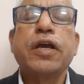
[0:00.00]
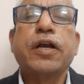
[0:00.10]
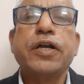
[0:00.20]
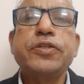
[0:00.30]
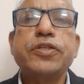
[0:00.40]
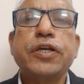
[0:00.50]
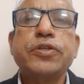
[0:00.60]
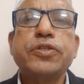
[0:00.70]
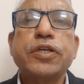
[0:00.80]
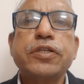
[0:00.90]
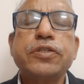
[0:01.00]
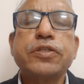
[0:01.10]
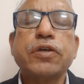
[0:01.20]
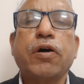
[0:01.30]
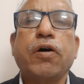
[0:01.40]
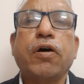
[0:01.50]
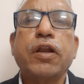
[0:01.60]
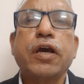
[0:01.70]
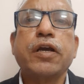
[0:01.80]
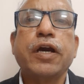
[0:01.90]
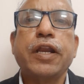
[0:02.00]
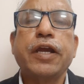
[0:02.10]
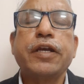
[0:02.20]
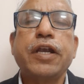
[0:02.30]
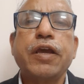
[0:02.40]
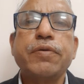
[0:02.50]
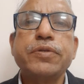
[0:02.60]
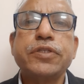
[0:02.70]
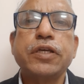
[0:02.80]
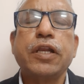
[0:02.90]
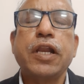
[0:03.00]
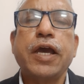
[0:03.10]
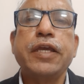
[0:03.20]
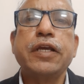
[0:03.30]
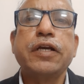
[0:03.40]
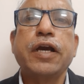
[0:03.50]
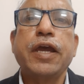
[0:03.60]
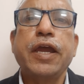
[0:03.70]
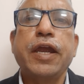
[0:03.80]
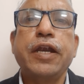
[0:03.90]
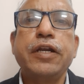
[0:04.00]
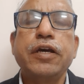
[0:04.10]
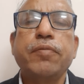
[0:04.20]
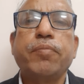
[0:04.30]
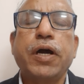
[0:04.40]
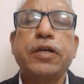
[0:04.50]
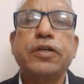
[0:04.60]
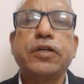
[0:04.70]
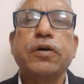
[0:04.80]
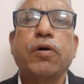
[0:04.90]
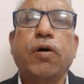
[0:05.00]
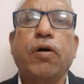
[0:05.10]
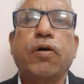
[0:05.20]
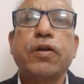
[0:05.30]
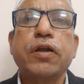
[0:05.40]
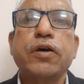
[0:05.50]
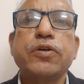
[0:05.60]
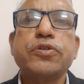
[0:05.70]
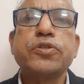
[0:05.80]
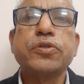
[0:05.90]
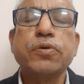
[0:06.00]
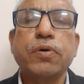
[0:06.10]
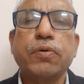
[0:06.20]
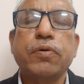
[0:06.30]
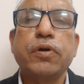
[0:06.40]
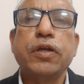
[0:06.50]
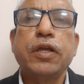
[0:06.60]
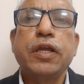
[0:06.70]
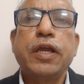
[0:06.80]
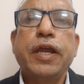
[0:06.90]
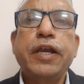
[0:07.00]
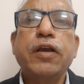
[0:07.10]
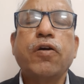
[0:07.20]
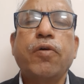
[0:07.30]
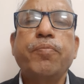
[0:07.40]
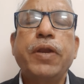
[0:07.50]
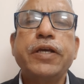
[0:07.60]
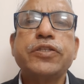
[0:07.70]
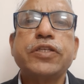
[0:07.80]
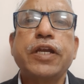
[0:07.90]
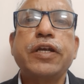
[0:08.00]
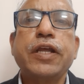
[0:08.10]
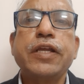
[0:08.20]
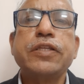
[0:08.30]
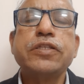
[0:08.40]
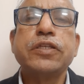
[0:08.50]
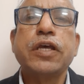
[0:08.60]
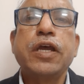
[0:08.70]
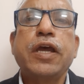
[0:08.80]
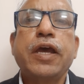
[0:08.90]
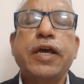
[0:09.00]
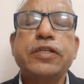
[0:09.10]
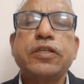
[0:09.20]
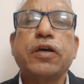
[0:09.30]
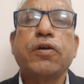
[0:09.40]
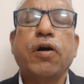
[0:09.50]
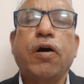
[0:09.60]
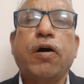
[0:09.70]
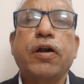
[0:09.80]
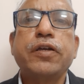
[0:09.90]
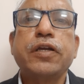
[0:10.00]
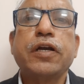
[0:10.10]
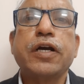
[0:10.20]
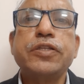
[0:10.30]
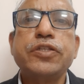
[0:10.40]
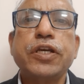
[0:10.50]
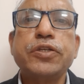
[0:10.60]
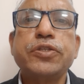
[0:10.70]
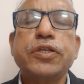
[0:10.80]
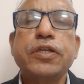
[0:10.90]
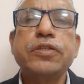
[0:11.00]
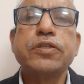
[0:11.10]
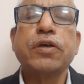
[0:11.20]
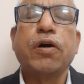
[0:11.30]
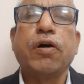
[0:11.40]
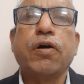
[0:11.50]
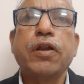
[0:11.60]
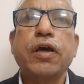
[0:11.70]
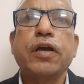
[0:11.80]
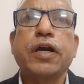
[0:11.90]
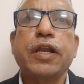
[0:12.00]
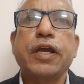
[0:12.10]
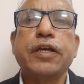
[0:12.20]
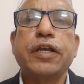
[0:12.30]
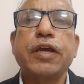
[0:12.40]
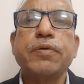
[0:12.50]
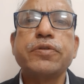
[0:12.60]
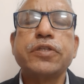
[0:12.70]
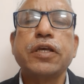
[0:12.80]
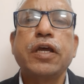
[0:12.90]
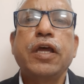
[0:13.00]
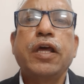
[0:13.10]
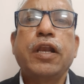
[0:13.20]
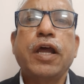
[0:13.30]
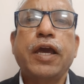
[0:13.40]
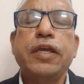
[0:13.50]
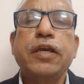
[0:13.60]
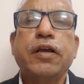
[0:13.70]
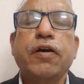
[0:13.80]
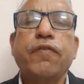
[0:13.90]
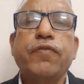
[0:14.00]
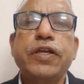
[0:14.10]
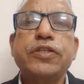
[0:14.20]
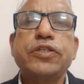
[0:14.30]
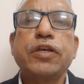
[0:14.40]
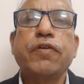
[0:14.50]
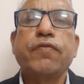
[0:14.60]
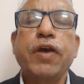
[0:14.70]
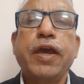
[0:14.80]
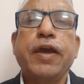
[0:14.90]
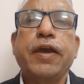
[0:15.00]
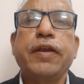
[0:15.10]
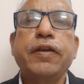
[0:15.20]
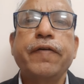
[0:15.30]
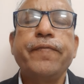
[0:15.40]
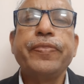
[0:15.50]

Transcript: conjunctions or connectives like and, but, or, so. And a complex sentence has got conjunctions or connectives like which, when,